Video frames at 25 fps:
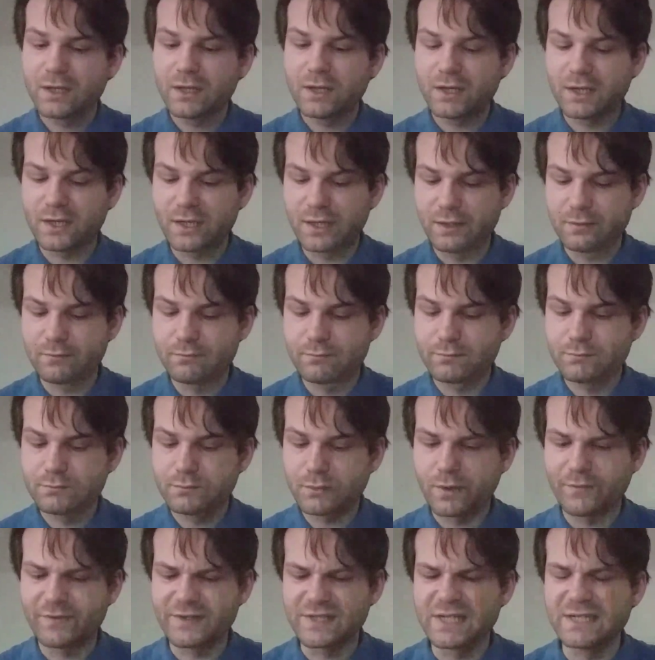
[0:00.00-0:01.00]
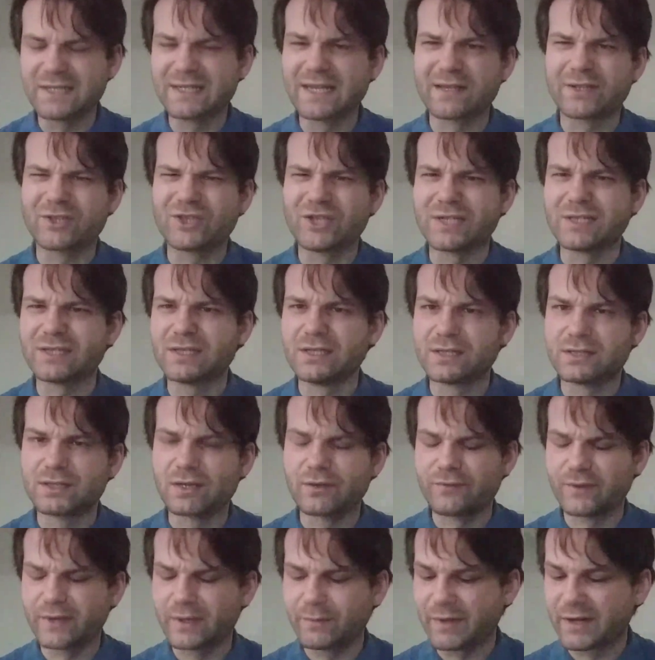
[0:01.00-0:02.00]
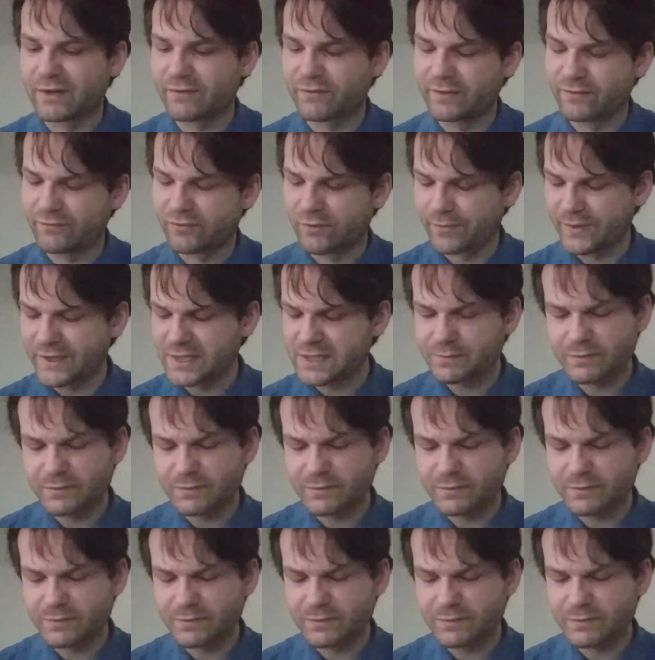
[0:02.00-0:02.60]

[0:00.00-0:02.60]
Obviously Death Jesters don't really benefit from this,